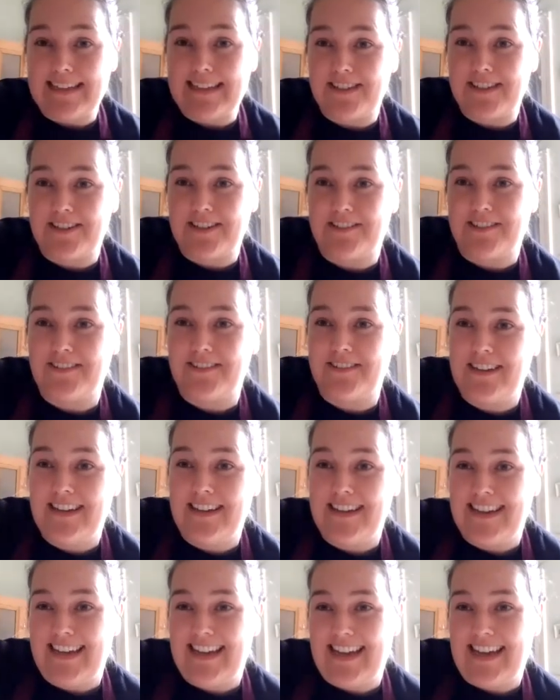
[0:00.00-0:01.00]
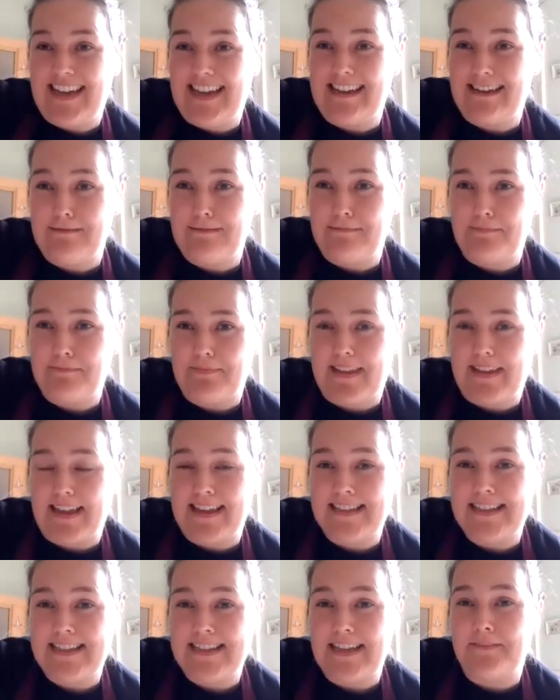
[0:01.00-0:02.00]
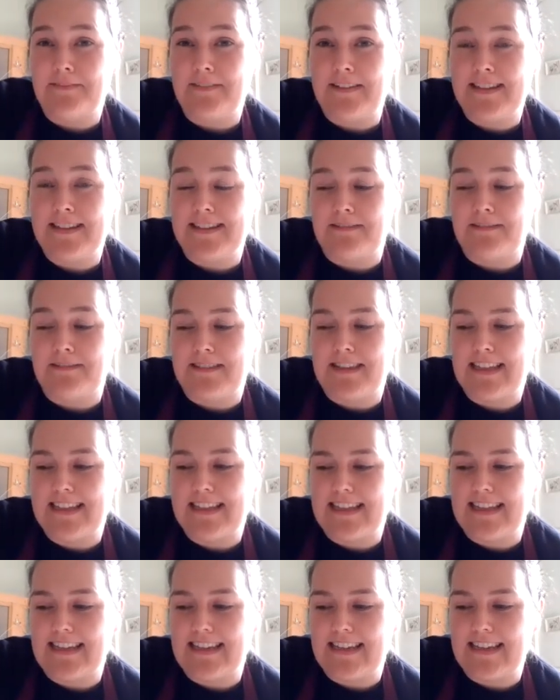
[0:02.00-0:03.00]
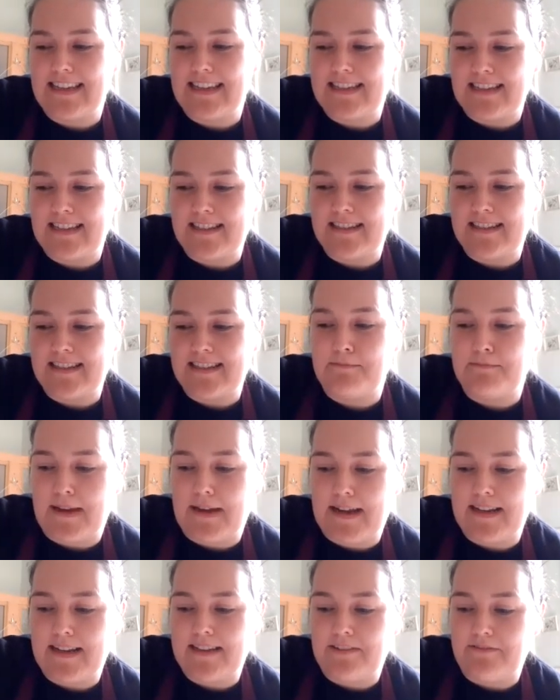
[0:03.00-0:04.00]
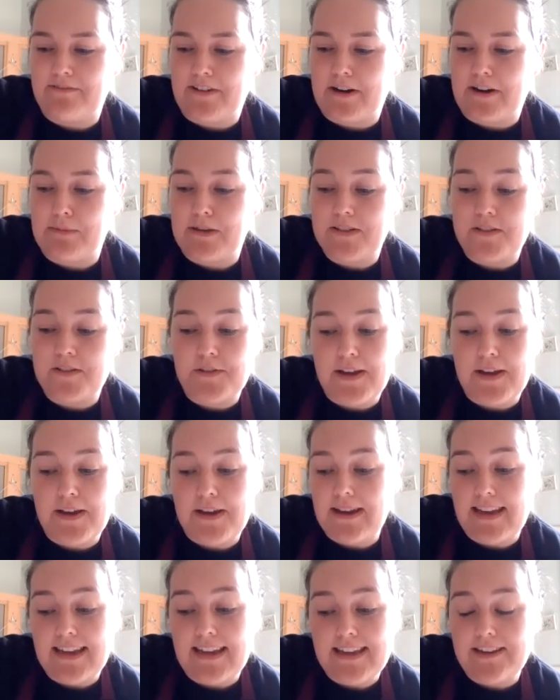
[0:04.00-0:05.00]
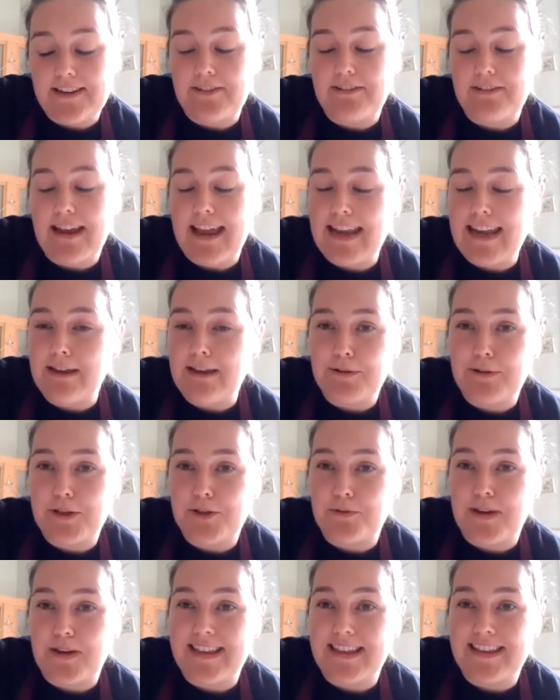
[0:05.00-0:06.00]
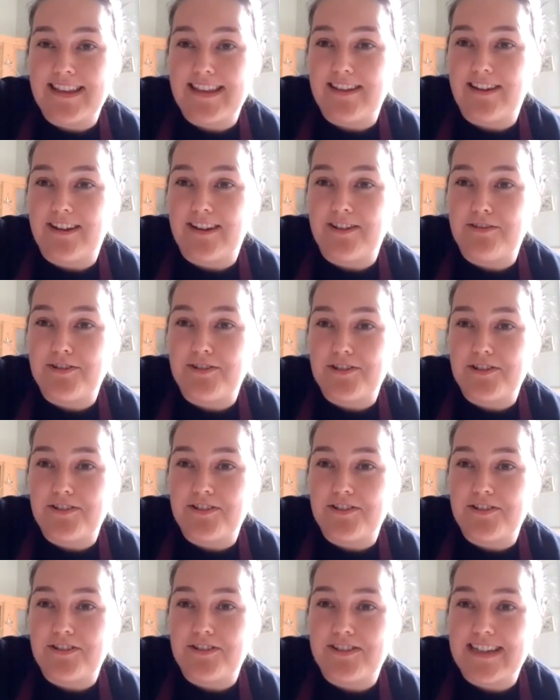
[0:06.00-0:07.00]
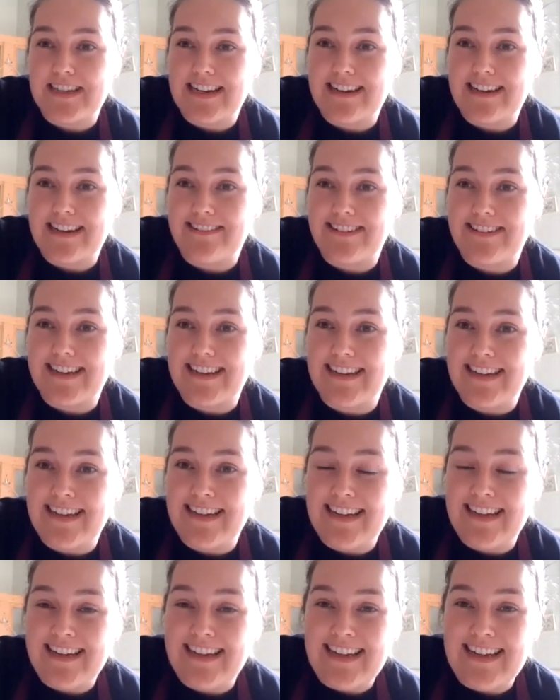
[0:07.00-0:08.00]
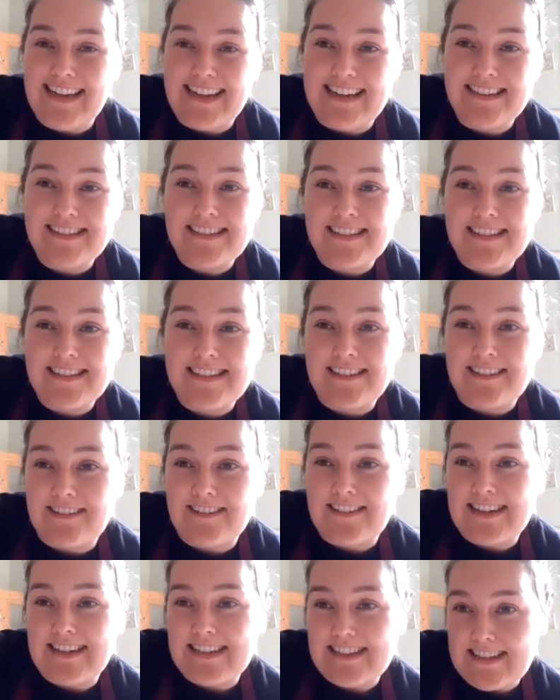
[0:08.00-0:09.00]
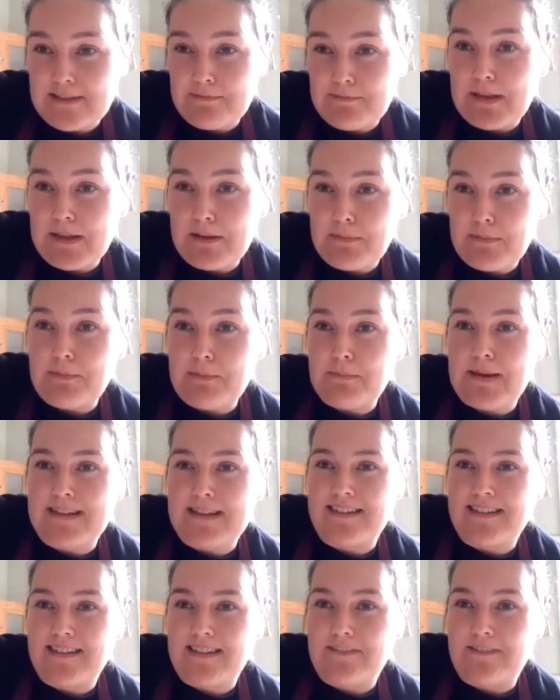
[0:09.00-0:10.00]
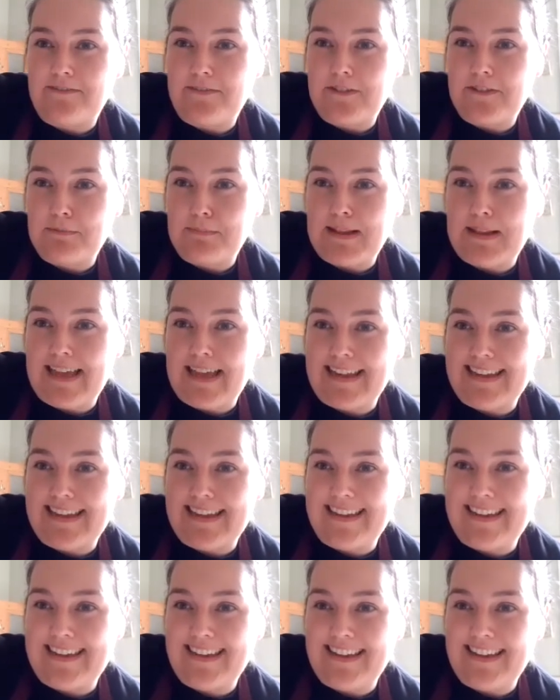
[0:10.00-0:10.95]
issue, and definitely something that does impact the environment. So any which way that you can reduce your dairy is going to be a bit better for the planet.